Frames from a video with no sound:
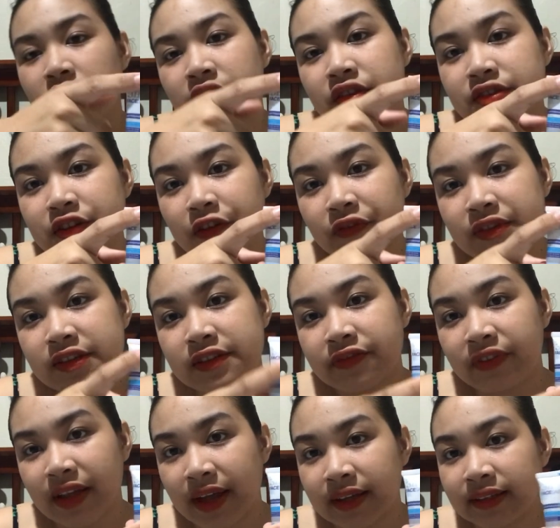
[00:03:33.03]
The surface is
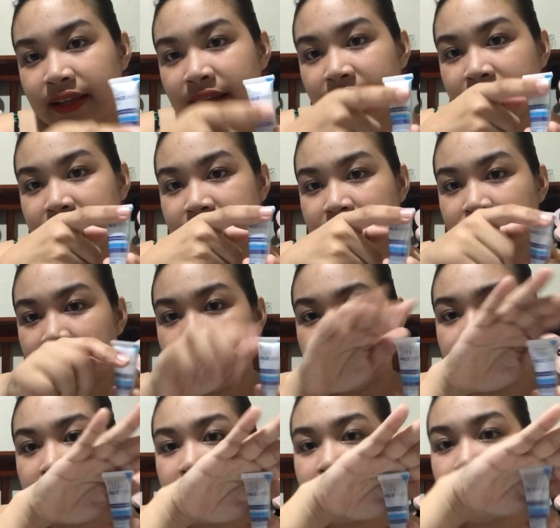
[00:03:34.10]
flat and it
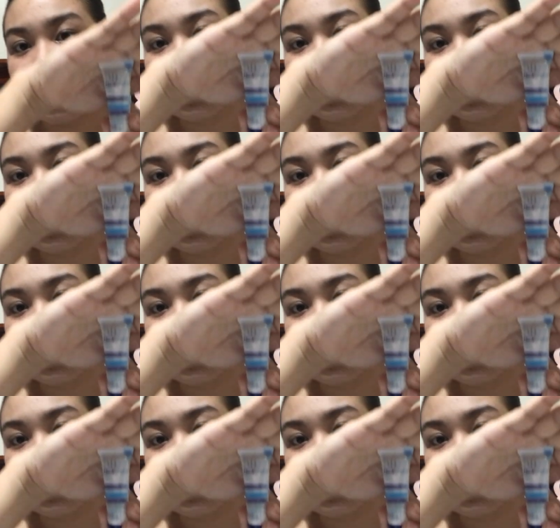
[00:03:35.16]
is